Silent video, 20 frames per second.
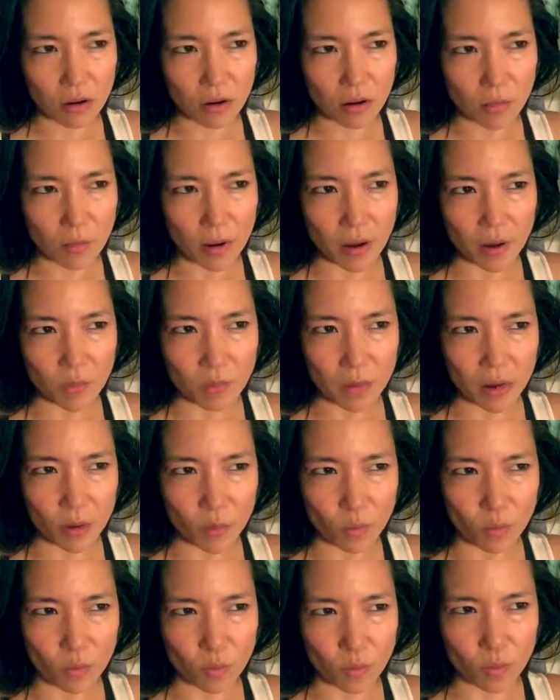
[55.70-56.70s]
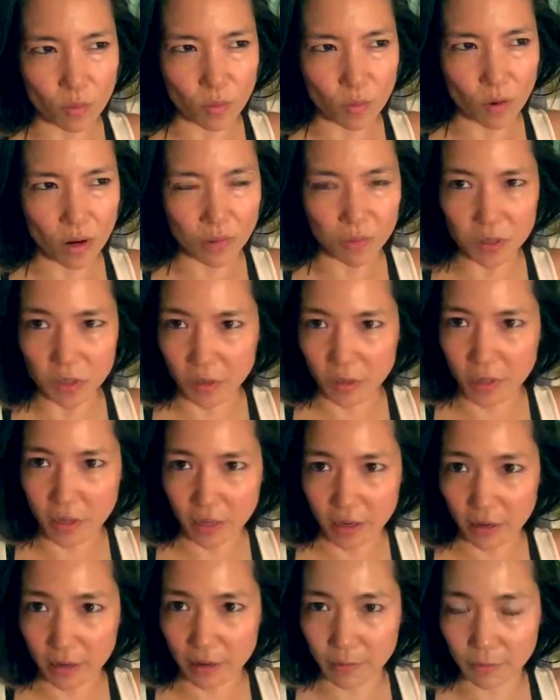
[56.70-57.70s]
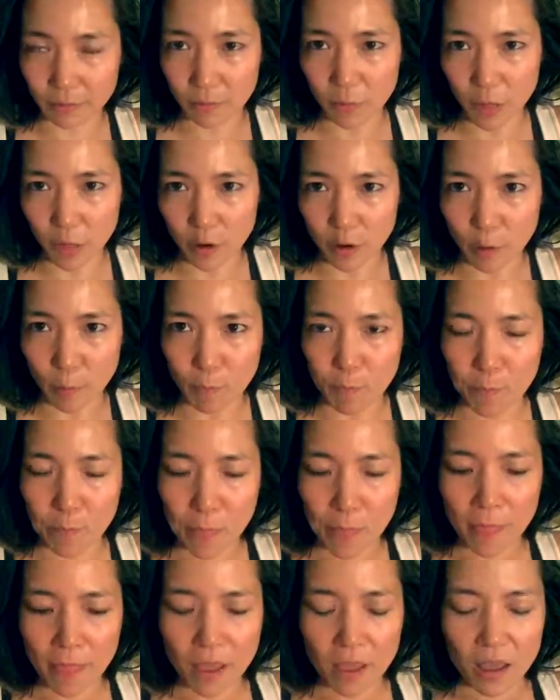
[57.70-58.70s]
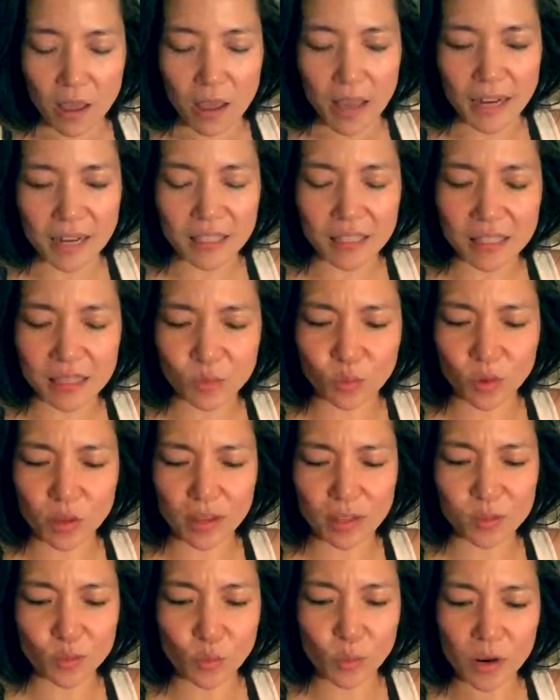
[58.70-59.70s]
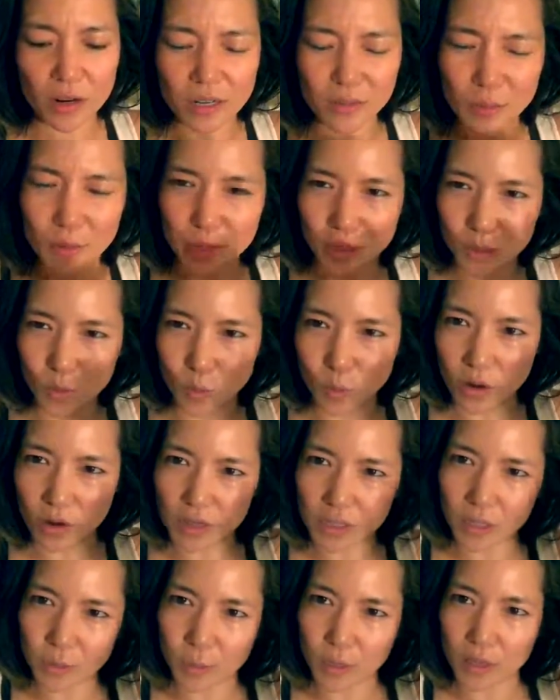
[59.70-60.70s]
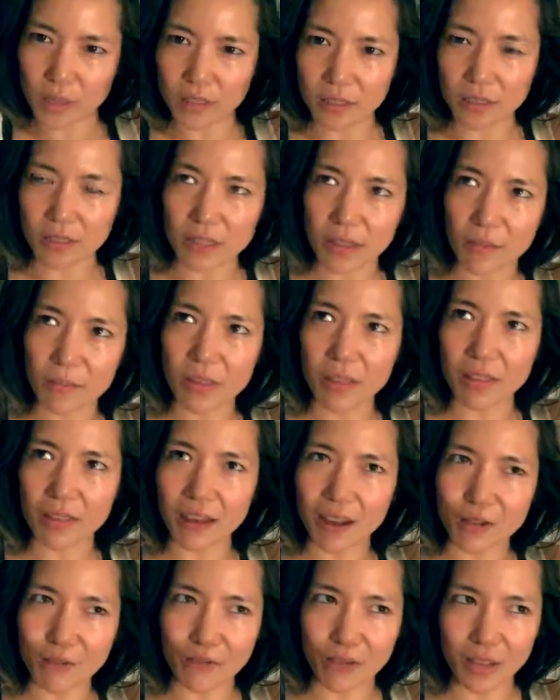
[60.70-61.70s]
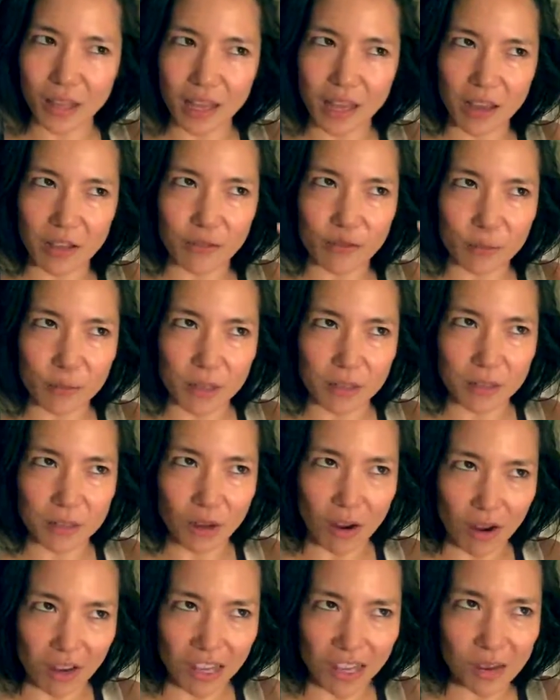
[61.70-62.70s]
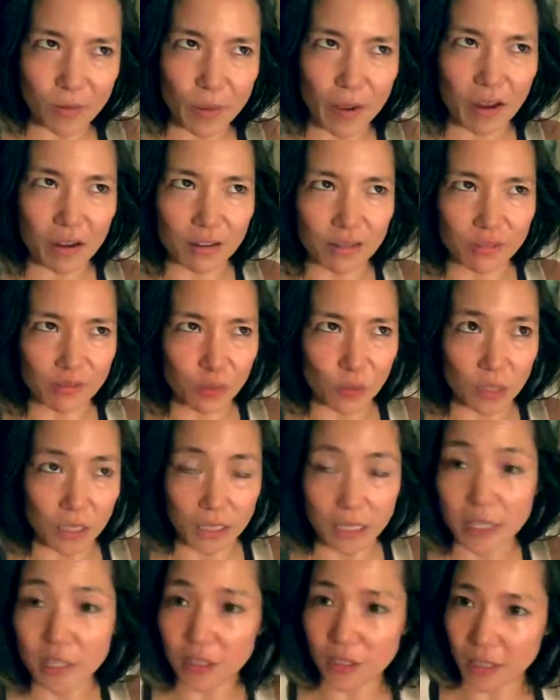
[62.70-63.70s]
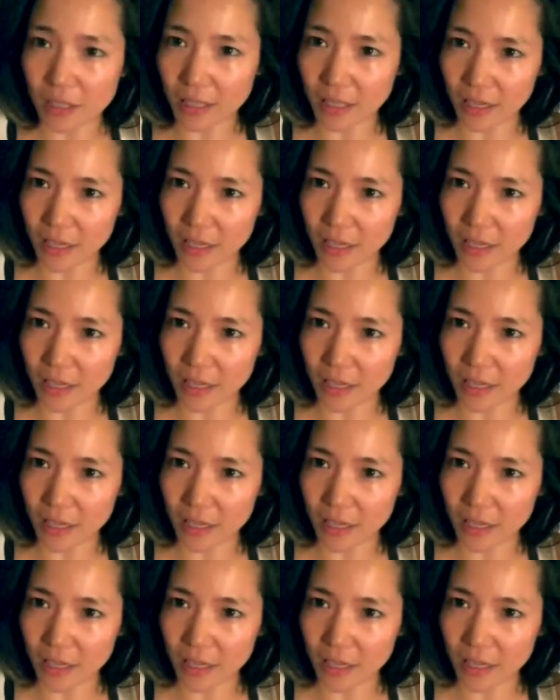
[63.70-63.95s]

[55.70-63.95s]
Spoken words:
about what I'm doing here, you know? And it's weird to put into words because it's something that I feel like I've been talking about for years,